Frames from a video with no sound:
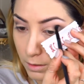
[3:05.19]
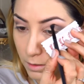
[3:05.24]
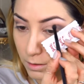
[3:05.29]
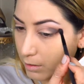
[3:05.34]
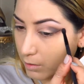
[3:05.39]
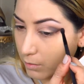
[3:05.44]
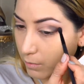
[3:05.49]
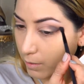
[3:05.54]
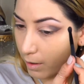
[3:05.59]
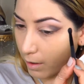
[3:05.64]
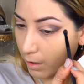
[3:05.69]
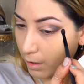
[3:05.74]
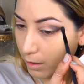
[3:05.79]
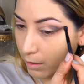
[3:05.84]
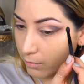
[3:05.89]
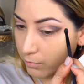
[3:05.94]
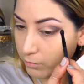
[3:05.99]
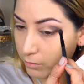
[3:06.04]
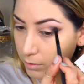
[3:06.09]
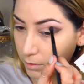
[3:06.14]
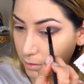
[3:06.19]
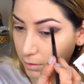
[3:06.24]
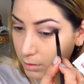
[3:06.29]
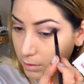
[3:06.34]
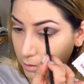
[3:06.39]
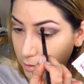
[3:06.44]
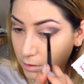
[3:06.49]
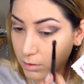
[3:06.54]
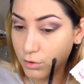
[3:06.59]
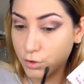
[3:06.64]
You have
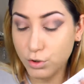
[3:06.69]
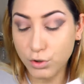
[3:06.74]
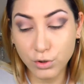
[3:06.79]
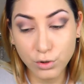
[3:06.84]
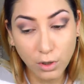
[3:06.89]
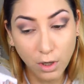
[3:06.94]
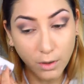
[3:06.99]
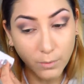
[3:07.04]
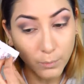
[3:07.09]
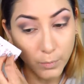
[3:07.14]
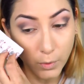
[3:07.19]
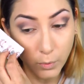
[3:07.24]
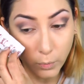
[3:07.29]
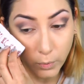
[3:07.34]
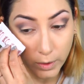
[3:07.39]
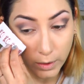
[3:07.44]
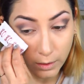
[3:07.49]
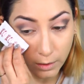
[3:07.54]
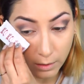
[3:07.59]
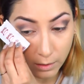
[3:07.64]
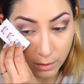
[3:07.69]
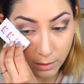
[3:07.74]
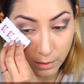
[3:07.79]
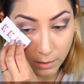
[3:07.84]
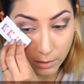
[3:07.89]
sharp wing.